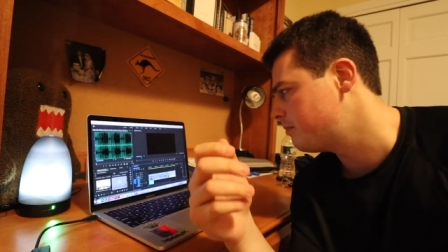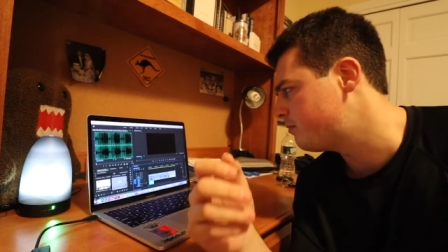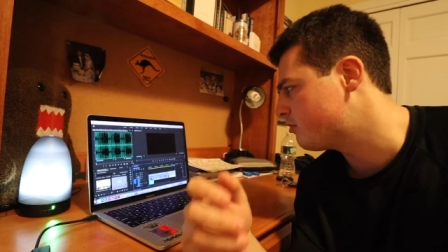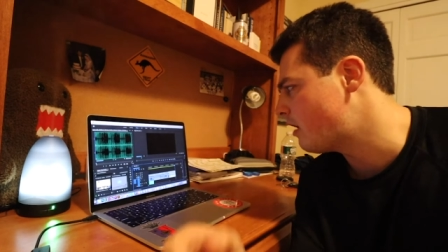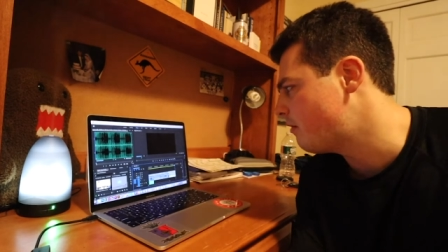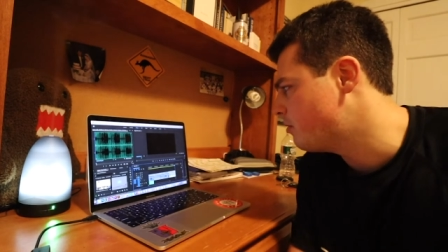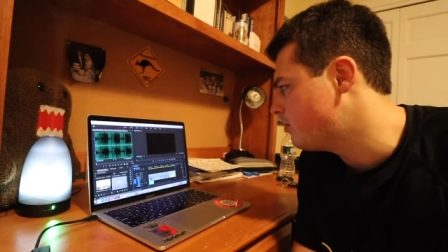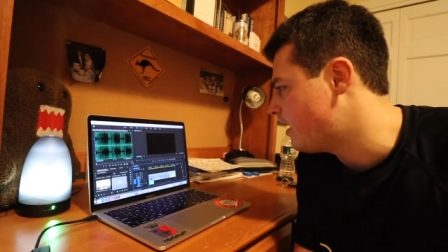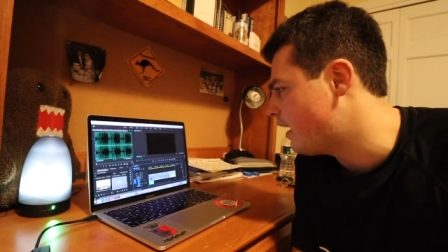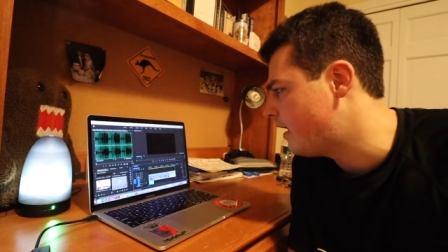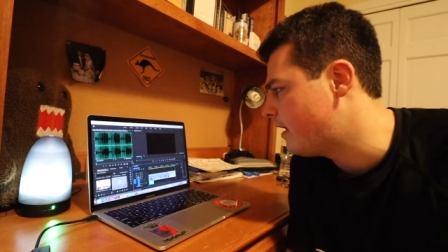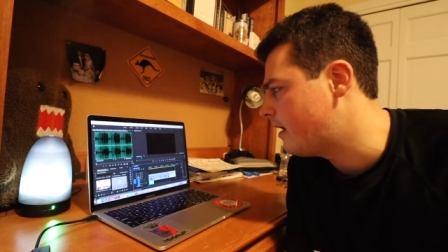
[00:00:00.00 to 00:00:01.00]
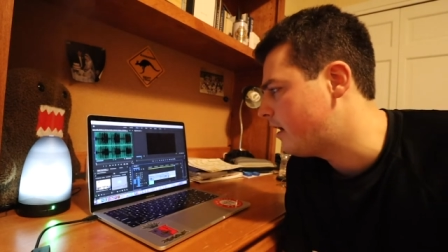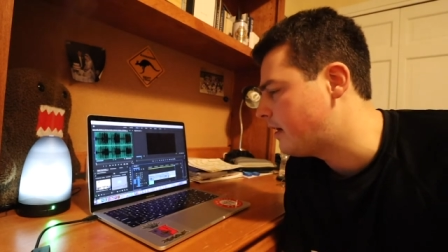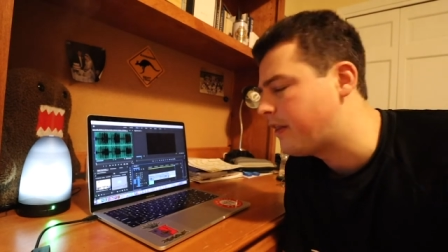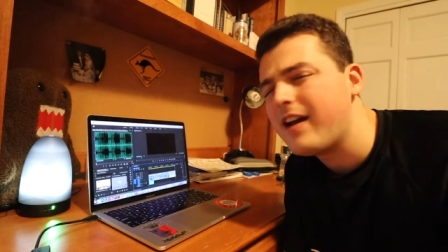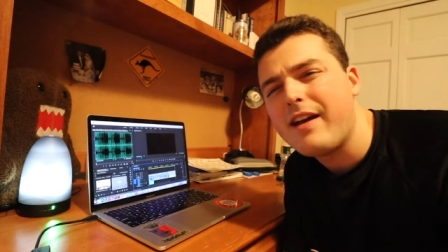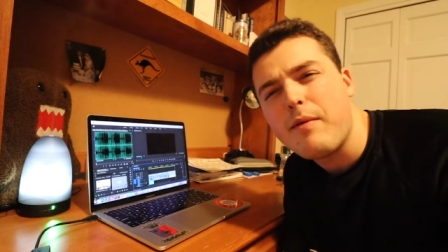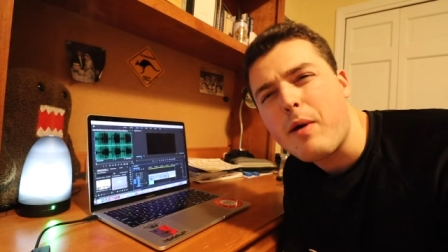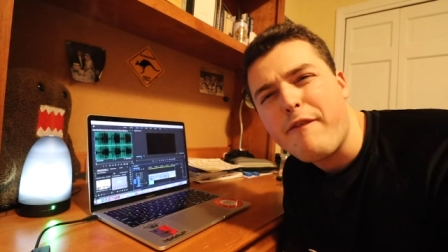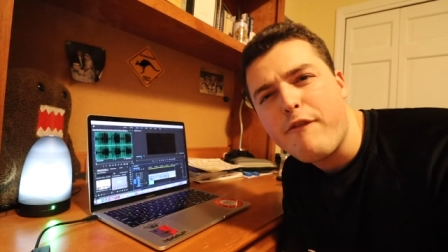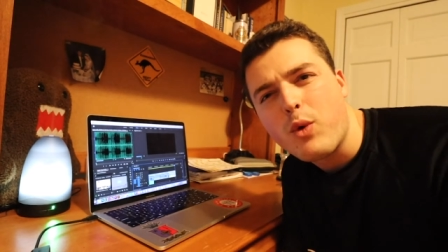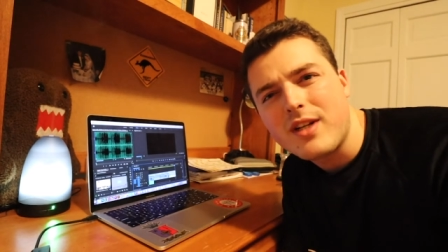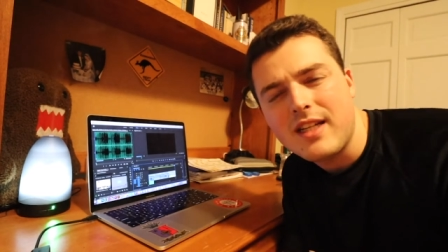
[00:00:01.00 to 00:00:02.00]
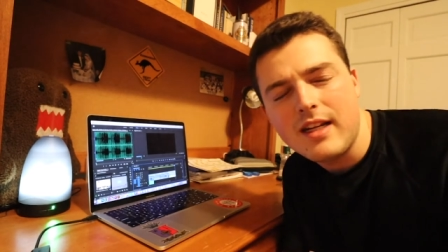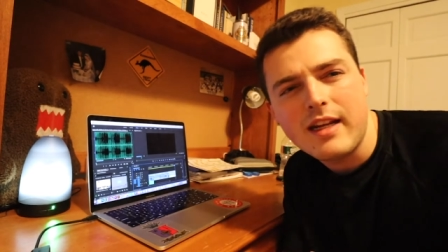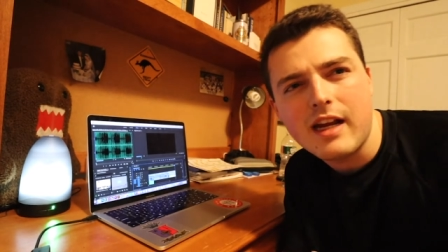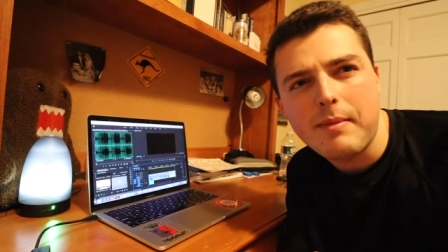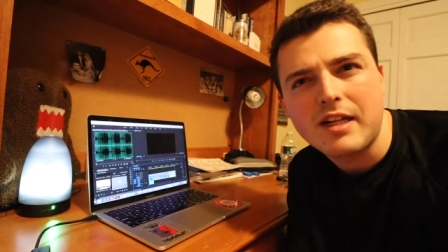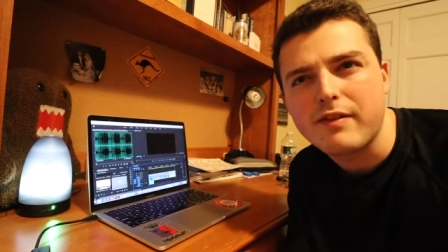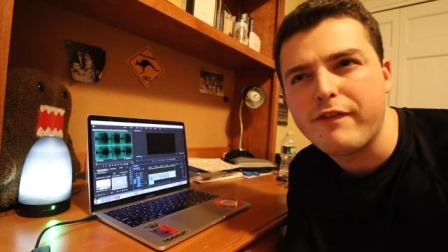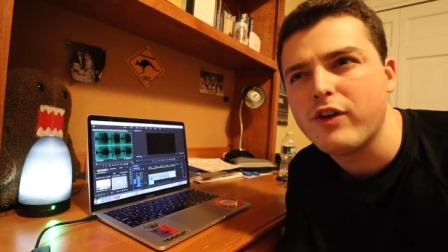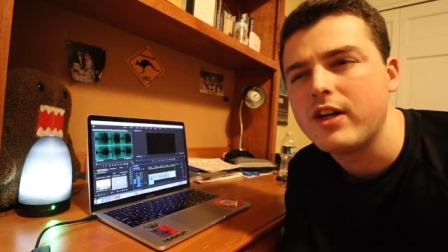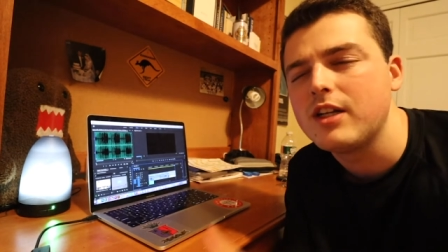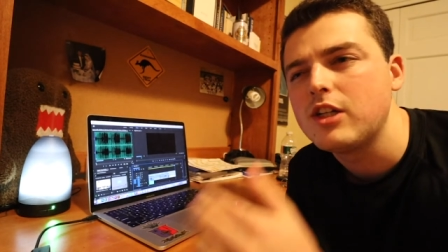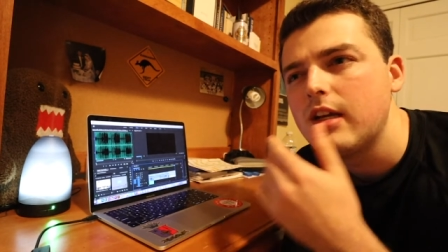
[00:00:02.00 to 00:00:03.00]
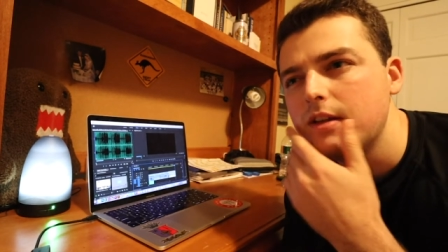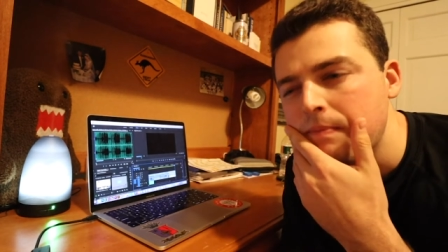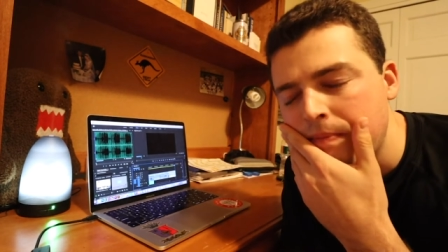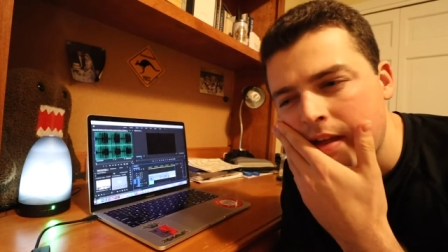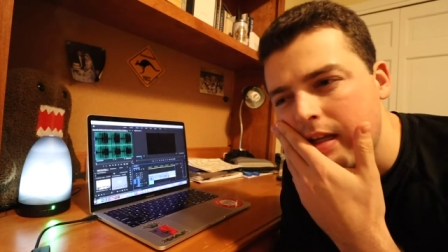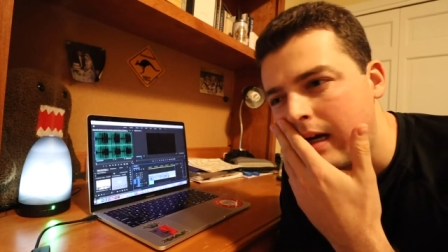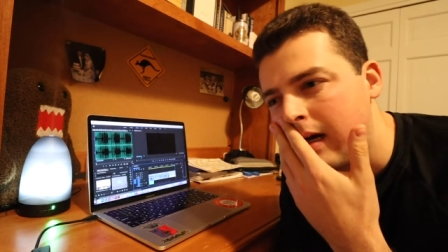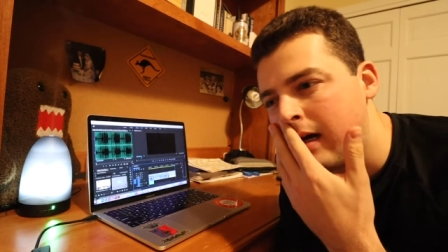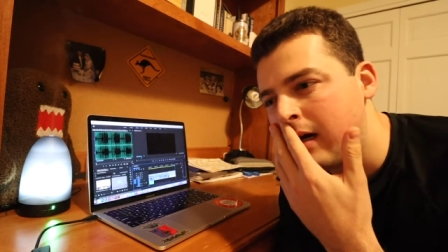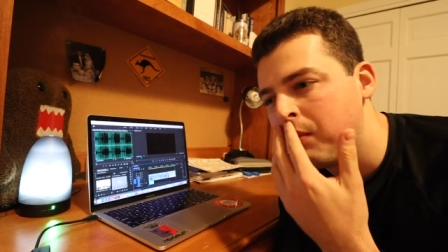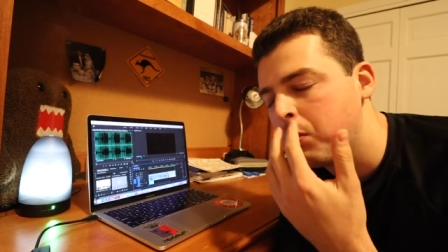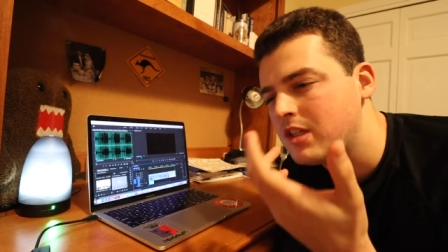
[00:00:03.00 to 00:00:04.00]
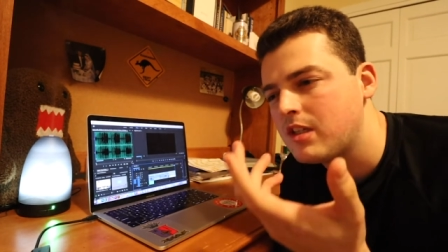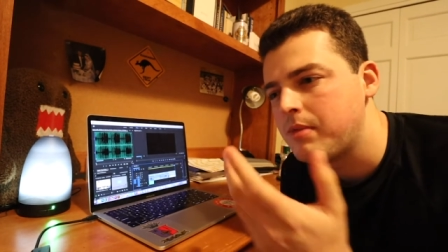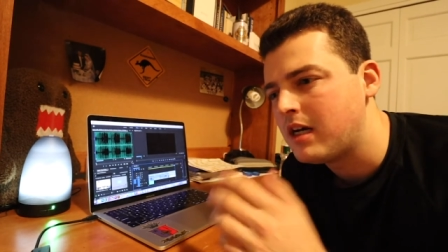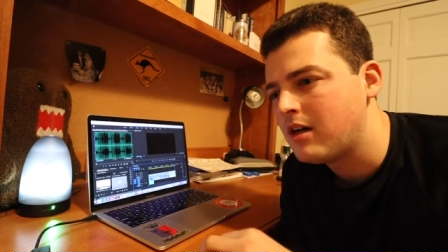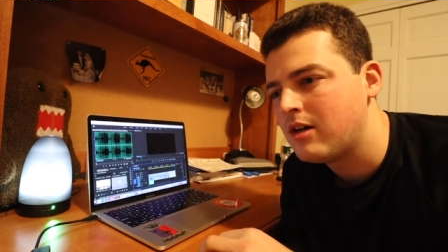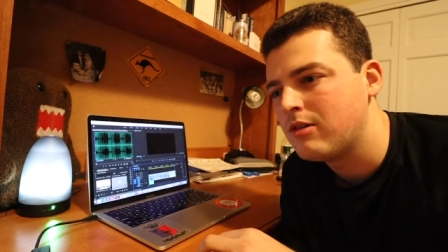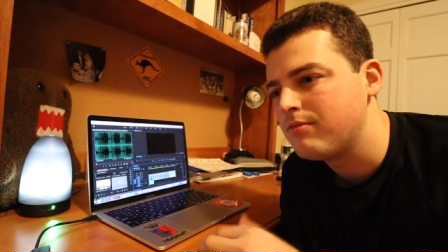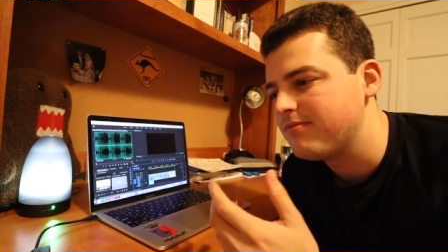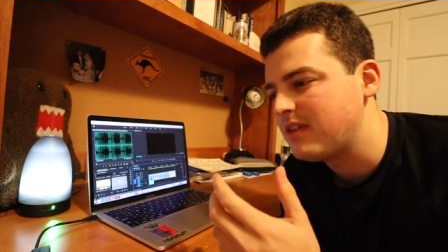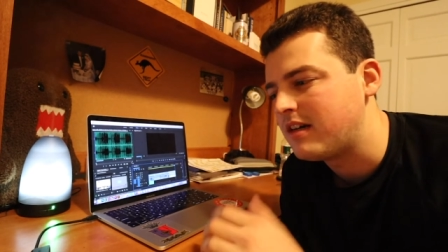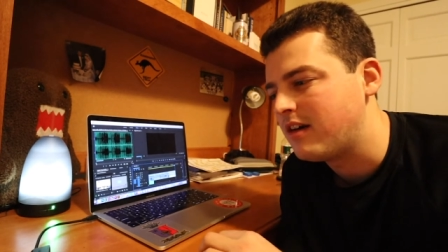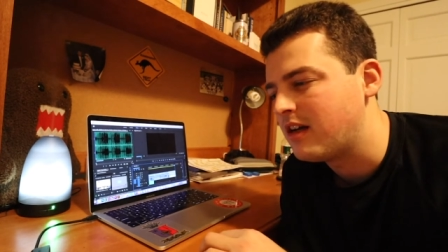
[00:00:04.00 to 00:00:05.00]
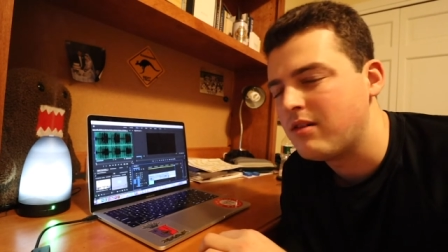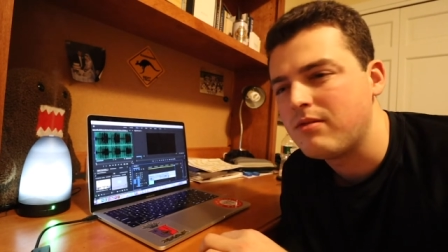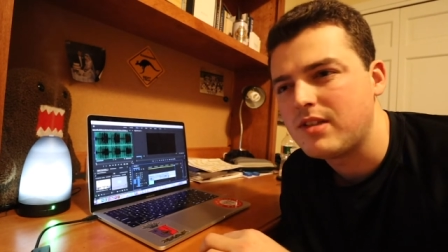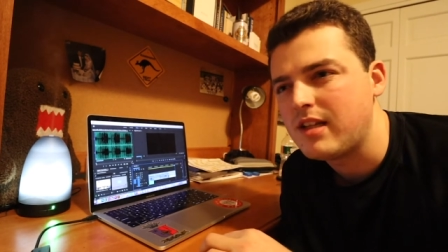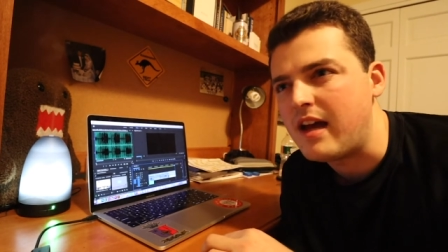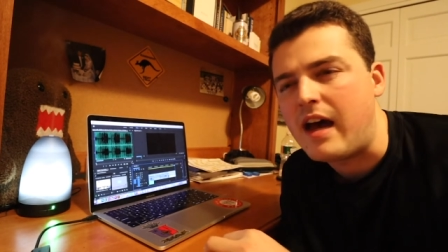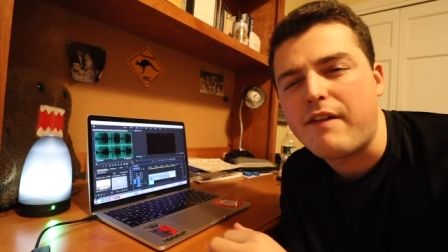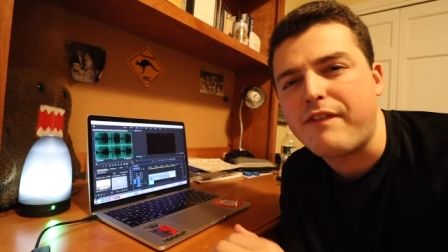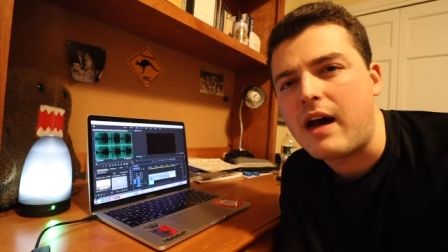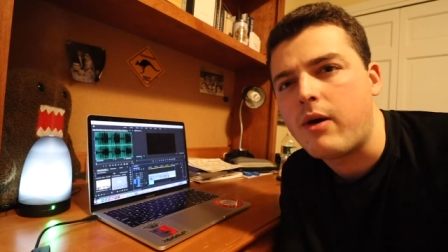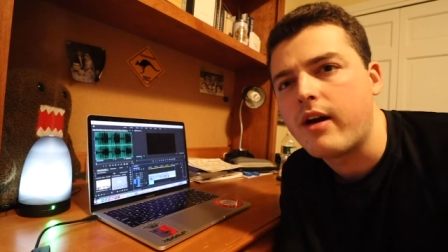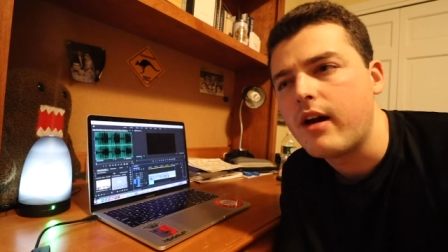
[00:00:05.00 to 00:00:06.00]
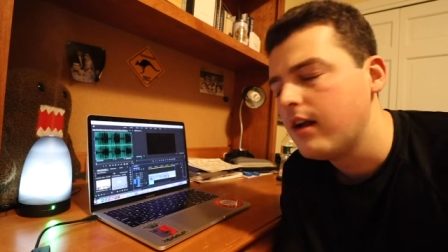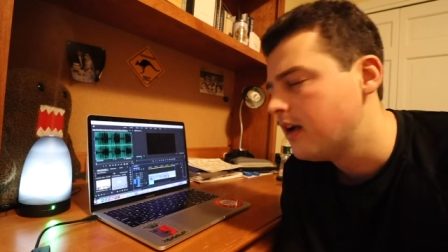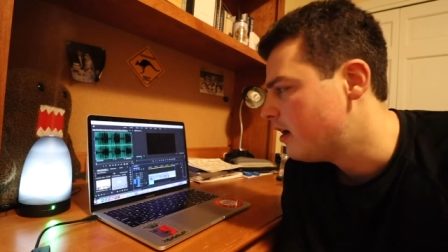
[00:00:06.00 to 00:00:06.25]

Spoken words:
probably had, I think I had about 14 gigabytes of footage, which is about, I don't know, say a half hour.